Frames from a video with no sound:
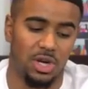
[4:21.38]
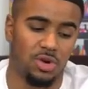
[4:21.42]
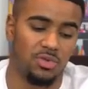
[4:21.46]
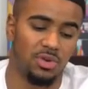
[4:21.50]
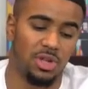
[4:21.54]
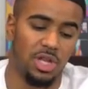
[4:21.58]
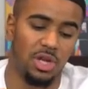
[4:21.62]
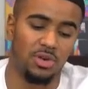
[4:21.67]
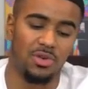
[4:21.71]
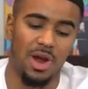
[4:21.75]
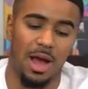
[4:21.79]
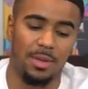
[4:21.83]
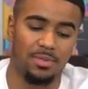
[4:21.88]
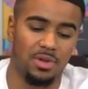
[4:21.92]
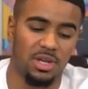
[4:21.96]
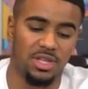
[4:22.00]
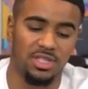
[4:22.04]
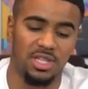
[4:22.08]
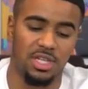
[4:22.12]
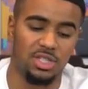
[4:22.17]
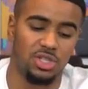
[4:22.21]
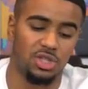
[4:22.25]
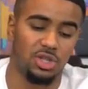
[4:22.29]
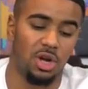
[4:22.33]
try to really grab the
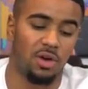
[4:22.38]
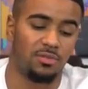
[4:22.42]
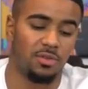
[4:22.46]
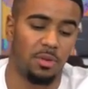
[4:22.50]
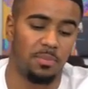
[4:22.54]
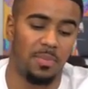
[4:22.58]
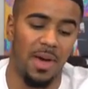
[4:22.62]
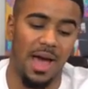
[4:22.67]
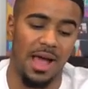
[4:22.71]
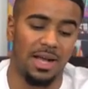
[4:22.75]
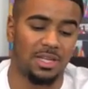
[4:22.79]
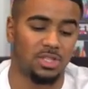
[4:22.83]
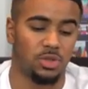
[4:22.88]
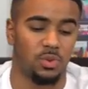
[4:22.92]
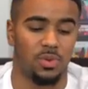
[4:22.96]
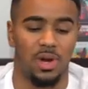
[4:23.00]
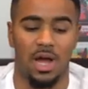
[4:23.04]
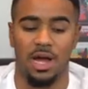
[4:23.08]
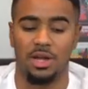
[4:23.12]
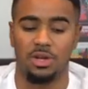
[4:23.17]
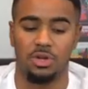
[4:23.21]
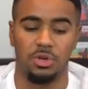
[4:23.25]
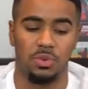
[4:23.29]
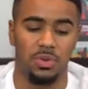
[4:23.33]
attention off the back. So
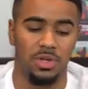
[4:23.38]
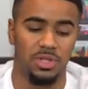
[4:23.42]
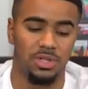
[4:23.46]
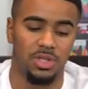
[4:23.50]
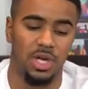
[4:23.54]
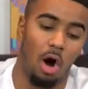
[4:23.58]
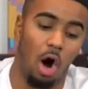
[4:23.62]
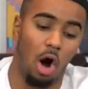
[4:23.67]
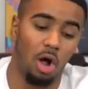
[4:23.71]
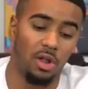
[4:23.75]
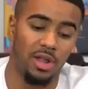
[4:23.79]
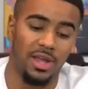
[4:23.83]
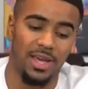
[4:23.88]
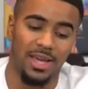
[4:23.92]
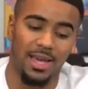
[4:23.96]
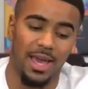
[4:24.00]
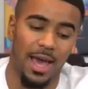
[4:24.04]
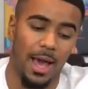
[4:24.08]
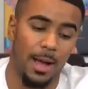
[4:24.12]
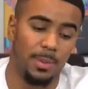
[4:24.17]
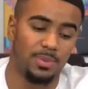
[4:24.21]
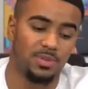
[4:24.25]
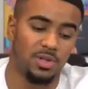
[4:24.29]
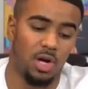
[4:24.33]
what I do is all in
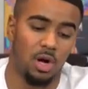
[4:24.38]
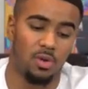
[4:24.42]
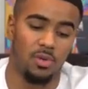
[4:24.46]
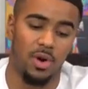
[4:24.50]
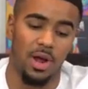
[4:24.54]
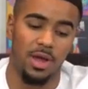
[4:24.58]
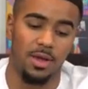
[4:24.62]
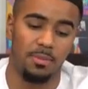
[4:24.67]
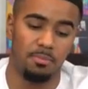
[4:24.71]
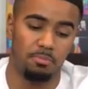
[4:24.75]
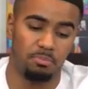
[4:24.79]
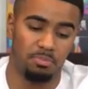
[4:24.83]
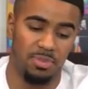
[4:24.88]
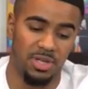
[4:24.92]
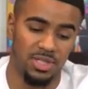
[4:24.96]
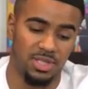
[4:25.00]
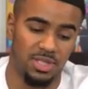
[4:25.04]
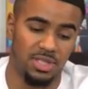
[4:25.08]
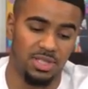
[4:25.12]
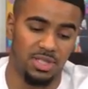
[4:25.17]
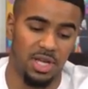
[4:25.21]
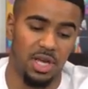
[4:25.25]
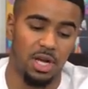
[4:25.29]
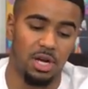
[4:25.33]
caps, I'll write
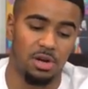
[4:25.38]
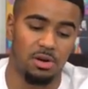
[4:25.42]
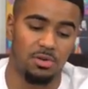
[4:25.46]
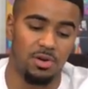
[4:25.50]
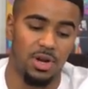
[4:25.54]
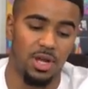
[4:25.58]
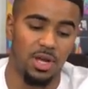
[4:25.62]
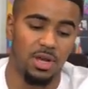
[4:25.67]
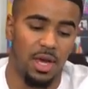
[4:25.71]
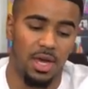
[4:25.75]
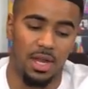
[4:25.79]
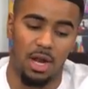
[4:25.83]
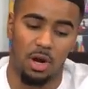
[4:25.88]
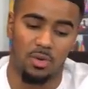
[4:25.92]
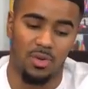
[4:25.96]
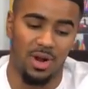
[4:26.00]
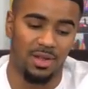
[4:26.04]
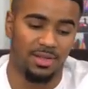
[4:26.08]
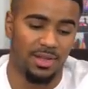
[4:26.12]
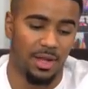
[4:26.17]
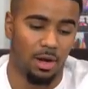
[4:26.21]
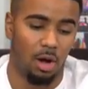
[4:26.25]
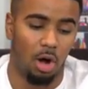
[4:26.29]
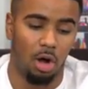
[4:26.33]
business inquiry, and I'll
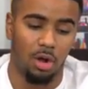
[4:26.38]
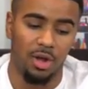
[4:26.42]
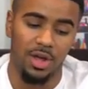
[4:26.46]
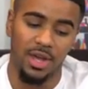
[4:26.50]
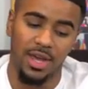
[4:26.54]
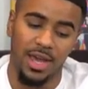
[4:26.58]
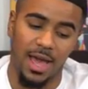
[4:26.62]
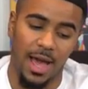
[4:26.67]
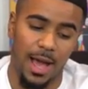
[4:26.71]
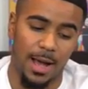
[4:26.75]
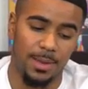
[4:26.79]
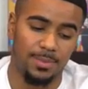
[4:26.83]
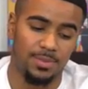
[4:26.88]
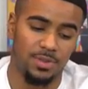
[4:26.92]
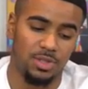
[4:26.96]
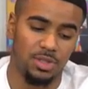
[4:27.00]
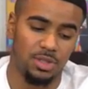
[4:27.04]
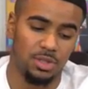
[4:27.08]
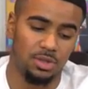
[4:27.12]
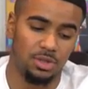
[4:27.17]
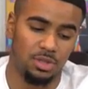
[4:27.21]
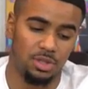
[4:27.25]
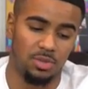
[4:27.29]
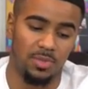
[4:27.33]
write that all in
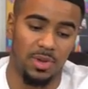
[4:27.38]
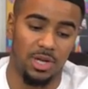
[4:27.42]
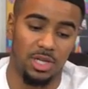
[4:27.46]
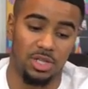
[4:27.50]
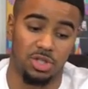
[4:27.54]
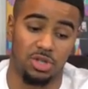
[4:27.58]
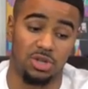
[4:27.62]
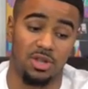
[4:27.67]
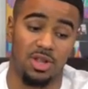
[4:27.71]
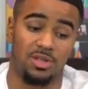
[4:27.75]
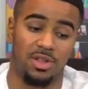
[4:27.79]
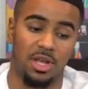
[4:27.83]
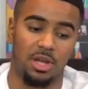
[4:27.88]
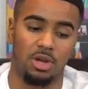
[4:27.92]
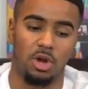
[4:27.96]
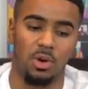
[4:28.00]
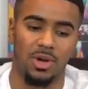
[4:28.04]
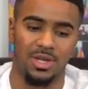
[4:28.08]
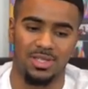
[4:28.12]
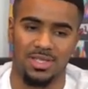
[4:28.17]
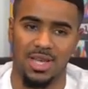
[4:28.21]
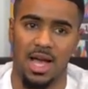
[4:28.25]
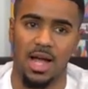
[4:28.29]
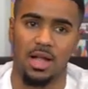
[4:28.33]
caps to make sure that they
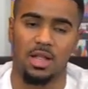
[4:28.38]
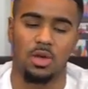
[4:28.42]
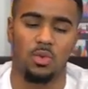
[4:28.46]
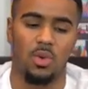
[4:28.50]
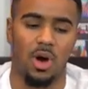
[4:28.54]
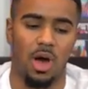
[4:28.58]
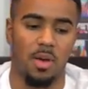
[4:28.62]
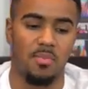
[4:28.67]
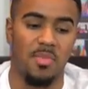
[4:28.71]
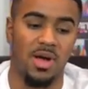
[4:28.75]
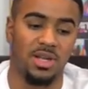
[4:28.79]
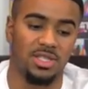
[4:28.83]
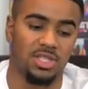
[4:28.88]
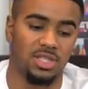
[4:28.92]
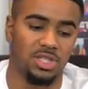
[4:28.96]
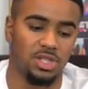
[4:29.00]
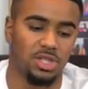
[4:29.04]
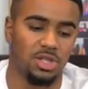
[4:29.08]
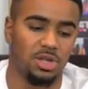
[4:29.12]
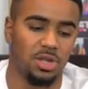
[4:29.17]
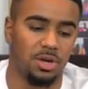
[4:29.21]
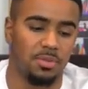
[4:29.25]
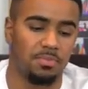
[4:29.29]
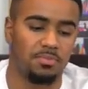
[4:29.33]
know exactly why I'm
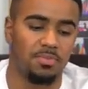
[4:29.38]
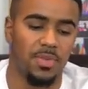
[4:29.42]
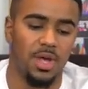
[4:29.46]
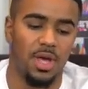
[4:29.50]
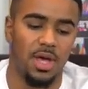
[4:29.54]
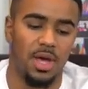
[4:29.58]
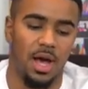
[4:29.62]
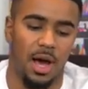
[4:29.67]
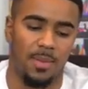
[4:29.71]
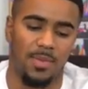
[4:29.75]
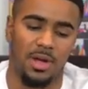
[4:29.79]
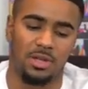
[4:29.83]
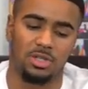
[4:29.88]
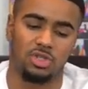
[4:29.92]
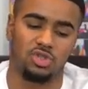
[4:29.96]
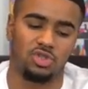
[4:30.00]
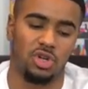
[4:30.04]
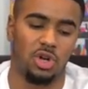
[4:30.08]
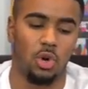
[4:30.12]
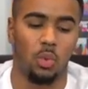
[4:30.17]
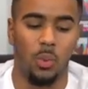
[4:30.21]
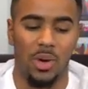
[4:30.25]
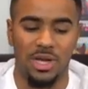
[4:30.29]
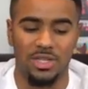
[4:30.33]
messaging them. I'm not
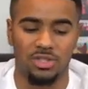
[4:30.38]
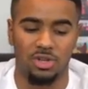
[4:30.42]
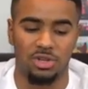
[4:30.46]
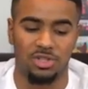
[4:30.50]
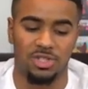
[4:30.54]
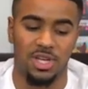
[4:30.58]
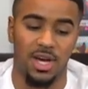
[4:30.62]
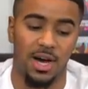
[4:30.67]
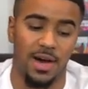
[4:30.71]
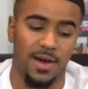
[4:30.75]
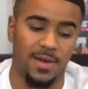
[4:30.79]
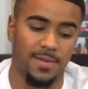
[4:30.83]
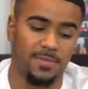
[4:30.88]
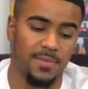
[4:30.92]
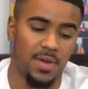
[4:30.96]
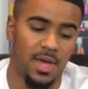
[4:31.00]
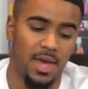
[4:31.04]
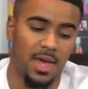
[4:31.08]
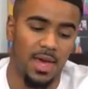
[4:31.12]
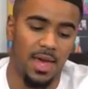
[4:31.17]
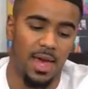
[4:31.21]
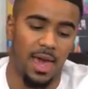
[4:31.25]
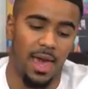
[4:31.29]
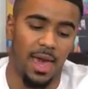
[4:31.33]
just trying to waste their time.
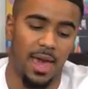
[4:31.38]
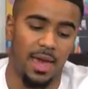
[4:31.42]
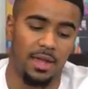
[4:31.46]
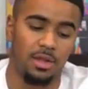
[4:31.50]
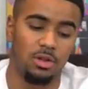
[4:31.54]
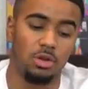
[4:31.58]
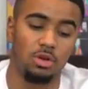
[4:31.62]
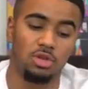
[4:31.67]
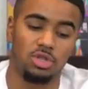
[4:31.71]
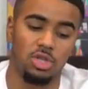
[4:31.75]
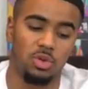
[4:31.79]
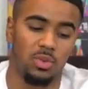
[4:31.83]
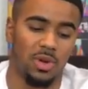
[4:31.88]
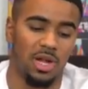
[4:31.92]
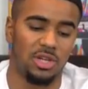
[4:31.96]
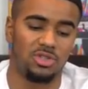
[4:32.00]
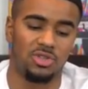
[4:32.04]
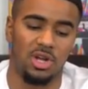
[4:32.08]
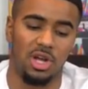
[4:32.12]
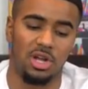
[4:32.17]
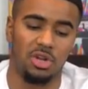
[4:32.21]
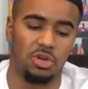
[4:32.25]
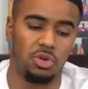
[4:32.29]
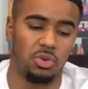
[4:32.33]
And usually what I
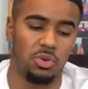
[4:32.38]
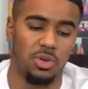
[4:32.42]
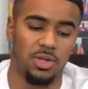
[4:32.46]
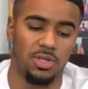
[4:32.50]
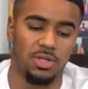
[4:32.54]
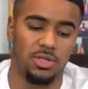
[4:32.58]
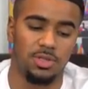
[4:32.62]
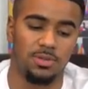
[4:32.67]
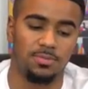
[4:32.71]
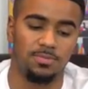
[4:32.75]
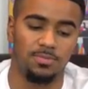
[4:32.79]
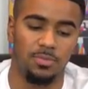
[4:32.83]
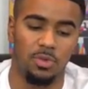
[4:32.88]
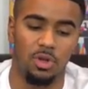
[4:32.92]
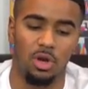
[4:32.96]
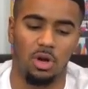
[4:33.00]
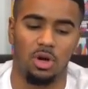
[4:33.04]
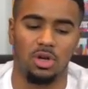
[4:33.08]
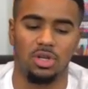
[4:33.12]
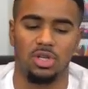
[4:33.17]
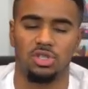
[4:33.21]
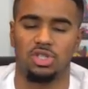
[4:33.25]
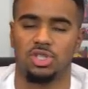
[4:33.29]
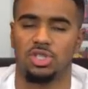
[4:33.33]
try to do is,
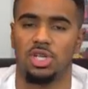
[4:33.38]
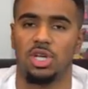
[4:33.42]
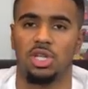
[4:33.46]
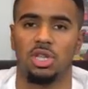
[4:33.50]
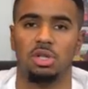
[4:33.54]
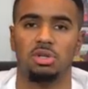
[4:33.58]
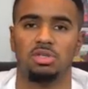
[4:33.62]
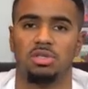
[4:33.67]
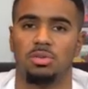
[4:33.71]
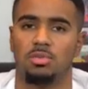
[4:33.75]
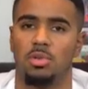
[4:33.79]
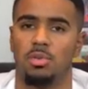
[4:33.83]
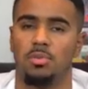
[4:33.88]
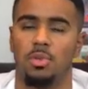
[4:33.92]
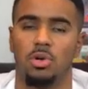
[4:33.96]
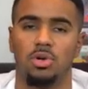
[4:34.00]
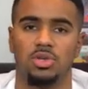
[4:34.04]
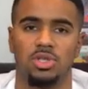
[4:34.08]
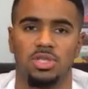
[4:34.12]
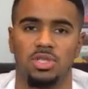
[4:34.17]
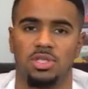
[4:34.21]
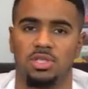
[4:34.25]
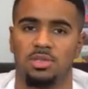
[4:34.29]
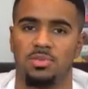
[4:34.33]
just include some
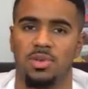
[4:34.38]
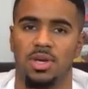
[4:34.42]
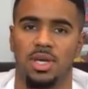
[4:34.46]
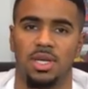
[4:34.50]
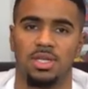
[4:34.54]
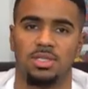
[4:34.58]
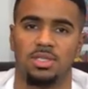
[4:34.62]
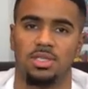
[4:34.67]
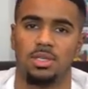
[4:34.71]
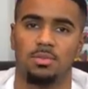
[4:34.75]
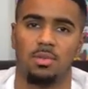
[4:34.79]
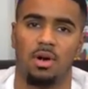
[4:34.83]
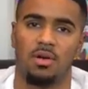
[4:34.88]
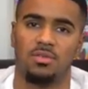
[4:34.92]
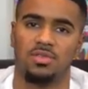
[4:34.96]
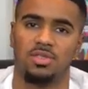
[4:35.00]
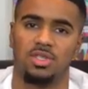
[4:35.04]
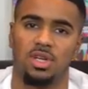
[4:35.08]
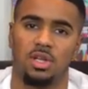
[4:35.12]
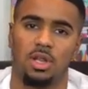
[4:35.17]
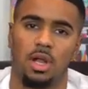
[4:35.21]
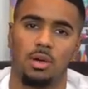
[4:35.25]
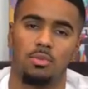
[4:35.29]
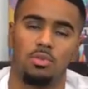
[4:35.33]
emojis to make it seem
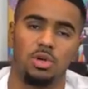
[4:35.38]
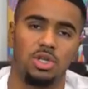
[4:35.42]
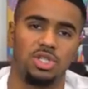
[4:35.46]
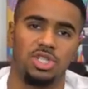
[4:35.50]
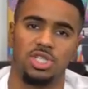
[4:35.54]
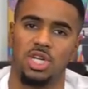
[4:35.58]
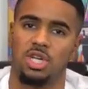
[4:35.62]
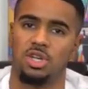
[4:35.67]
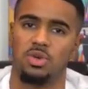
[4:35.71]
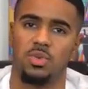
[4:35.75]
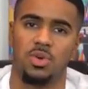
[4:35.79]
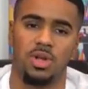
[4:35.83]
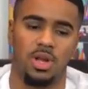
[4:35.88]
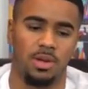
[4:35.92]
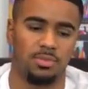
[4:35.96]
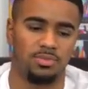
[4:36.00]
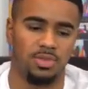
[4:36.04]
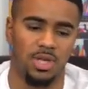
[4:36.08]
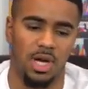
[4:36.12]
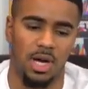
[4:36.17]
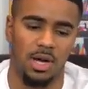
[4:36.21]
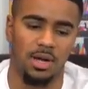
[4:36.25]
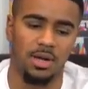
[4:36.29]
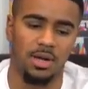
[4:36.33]
obviously a lot more genuine.